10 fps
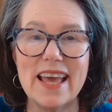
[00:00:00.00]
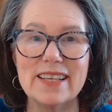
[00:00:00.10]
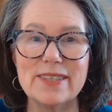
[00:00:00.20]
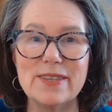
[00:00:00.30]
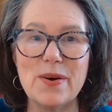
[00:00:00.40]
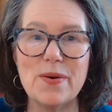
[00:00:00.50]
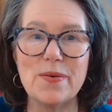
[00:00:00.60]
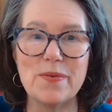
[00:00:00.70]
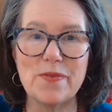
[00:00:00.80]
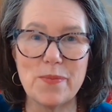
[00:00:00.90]

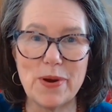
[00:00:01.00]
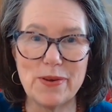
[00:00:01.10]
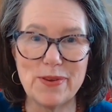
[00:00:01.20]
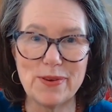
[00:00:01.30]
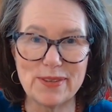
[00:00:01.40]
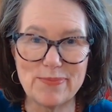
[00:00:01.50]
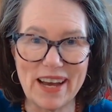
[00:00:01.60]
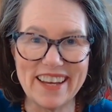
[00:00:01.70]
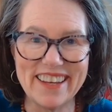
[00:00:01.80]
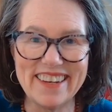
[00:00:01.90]
So for both your
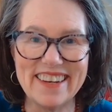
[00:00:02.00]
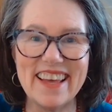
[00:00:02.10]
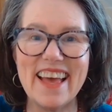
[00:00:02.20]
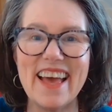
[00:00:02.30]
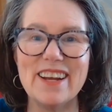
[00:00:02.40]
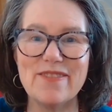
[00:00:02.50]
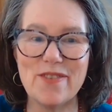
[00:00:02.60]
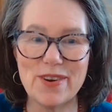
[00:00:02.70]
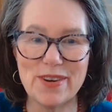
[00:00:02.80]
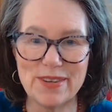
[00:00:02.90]
spine and
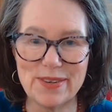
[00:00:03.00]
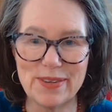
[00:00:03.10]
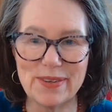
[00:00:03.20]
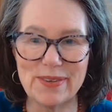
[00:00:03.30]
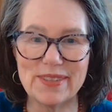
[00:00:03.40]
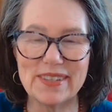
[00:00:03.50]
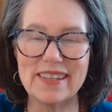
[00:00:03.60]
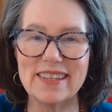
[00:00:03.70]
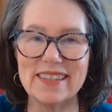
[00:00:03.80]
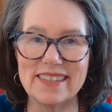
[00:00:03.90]
for your shoulders,
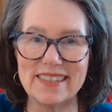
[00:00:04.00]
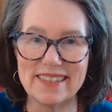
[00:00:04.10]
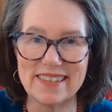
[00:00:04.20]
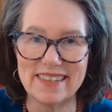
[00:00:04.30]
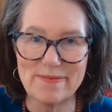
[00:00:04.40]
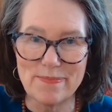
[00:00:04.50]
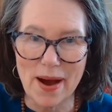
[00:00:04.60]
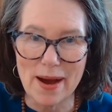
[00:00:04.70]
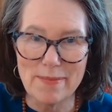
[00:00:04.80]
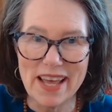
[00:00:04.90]
this
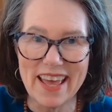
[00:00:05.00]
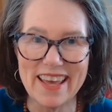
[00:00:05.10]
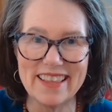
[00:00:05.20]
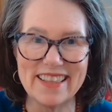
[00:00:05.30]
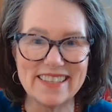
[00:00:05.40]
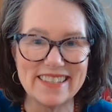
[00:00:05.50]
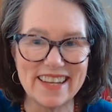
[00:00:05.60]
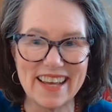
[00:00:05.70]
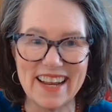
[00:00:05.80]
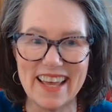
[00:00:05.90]
mama hang, this
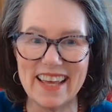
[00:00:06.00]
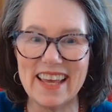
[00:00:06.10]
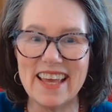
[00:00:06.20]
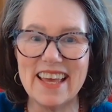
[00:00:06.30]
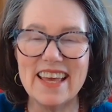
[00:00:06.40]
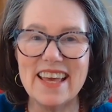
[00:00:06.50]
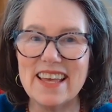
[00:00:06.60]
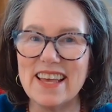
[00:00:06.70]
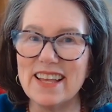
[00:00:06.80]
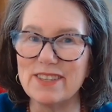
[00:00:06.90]
dead hang, it